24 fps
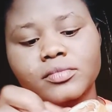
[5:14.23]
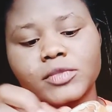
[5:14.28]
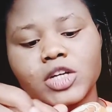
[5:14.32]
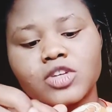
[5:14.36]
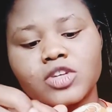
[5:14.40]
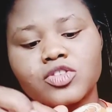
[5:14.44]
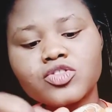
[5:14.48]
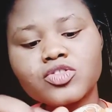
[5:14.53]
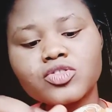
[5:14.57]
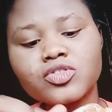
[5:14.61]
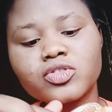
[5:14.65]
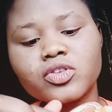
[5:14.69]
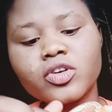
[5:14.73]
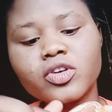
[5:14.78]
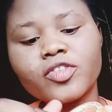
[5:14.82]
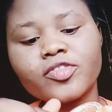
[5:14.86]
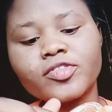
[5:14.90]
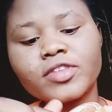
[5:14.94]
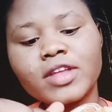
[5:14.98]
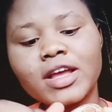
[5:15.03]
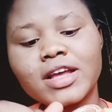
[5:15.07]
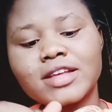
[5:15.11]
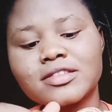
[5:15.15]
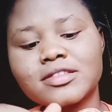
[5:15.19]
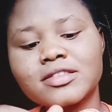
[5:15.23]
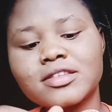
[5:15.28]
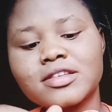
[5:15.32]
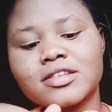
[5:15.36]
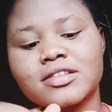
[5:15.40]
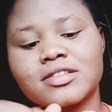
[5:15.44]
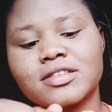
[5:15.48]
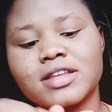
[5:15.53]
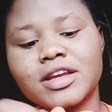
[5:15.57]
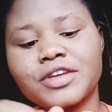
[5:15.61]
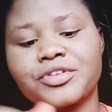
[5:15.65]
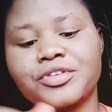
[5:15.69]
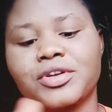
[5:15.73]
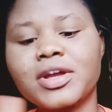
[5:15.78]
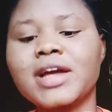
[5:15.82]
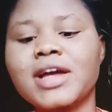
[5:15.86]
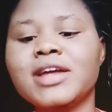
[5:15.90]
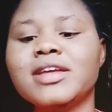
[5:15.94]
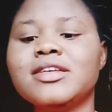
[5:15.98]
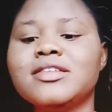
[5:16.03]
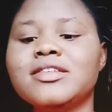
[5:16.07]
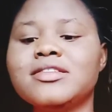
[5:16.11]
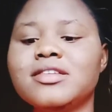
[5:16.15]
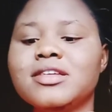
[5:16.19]
soft as this that you can
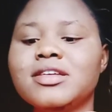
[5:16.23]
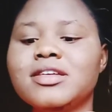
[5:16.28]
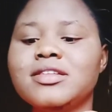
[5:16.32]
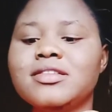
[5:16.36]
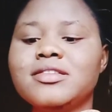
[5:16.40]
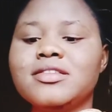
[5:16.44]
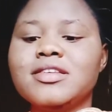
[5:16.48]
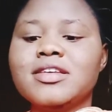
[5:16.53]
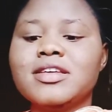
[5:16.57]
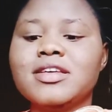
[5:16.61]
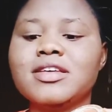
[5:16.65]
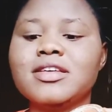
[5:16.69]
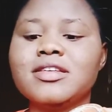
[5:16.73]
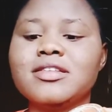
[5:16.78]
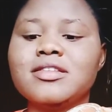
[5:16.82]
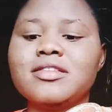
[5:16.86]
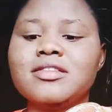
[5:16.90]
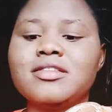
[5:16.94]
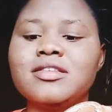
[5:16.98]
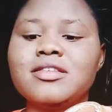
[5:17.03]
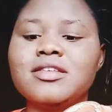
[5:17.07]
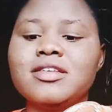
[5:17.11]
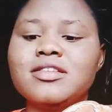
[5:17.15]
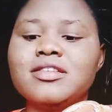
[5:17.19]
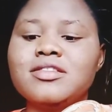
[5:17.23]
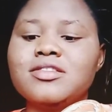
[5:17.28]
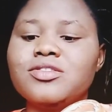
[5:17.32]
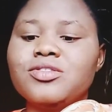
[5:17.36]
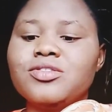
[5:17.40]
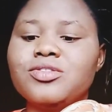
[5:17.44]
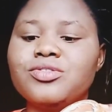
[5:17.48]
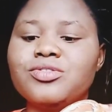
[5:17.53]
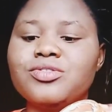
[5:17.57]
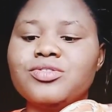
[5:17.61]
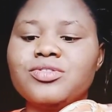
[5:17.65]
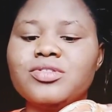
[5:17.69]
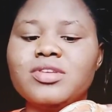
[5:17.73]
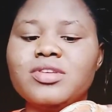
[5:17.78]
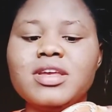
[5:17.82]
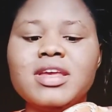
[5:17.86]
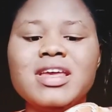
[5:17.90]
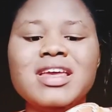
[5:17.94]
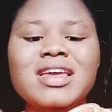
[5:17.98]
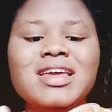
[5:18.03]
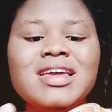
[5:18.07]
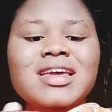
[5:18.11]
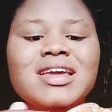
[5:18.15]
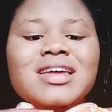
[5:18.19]
easily take it. It's not.
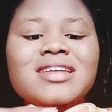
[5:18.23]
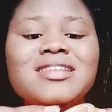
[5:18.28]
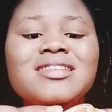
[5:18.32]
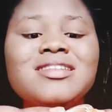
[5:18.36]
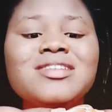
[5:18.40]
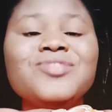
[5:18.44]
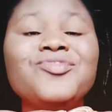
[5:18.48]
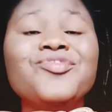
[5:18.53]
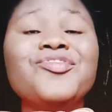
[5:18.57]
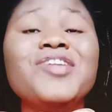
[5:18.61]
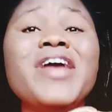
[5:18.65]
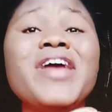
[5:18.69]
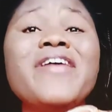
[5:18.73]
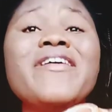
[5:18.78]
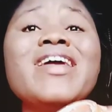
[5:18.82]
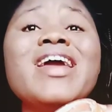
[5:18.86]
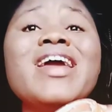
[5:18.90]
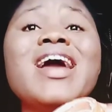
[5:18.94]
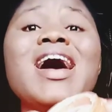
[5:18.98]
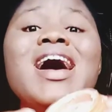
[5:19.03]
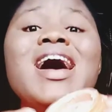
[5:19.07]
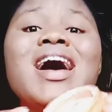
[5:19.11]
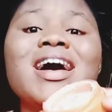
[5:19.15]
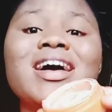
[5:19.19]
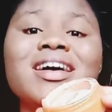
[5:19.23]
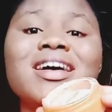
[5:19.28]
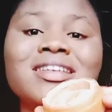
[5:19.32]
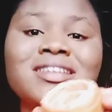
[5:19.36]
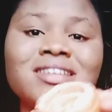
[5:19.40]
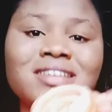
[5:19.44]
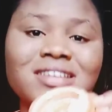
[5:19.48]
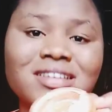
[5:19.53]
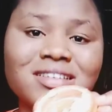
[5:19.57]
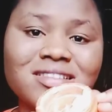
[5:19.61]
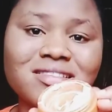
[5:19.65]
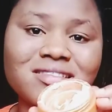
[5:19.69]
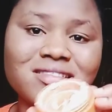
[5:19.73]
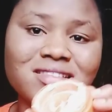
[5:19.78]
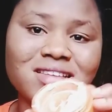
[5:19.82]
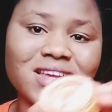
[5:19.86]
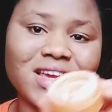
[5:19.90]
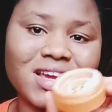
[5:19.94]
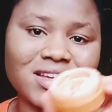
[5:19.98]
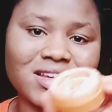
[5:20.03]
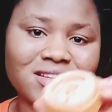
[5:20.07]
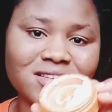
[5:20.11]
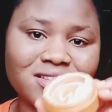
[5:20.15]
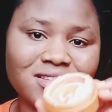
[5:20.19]
It is very hard
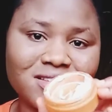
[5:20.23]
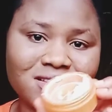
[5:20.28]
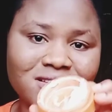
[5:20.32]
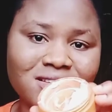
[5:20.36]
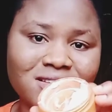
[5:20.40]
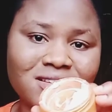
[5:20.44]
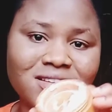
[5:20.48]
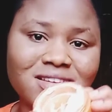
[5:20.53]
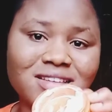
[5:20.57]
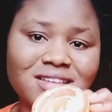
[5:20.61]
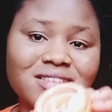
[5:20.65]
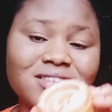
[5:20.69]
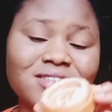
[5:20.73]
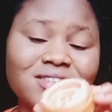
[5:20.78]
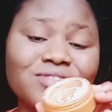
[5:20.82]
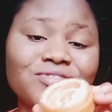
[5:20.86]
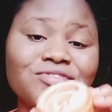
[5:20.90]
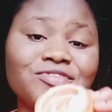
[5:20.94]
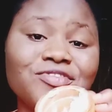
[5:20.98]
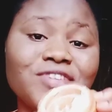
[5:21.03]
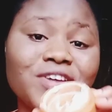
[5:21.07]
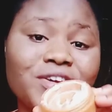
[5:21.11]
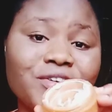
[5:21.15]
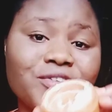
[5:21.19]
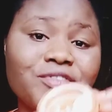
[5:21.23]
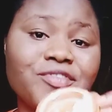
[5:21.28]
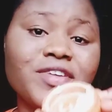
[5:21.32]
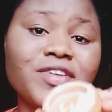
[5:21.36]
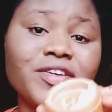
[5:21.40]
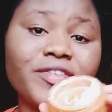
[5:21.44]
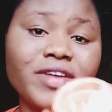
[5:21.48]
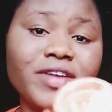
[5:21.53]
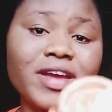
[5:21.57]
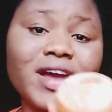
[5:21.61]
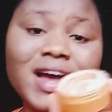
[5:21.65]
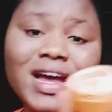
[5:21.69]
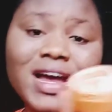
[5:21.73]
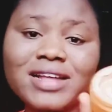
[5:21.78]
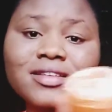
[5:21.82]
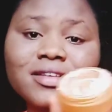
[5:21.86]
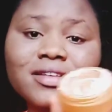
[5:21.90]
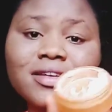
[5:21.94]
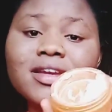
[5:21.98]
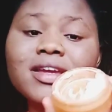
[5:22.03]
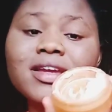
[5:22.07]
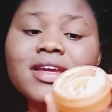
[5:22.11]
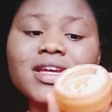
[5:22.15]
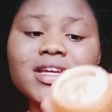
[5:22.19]
inside. It is very, very hard
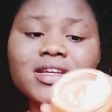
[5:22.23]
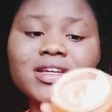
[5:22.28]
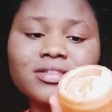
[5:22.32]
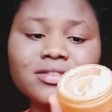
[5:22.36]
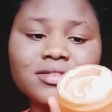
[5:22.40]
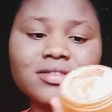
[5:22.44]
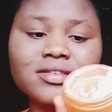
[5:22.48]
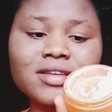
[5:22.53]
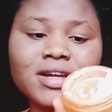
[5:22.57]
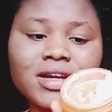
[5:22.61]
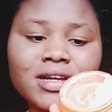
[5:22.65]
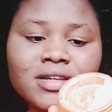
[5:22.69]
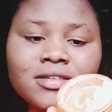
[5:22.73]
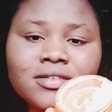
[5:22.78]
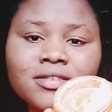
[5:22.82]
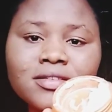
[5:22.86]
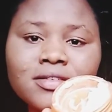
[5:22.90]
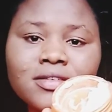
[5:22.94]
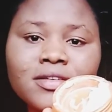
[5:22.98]
inside.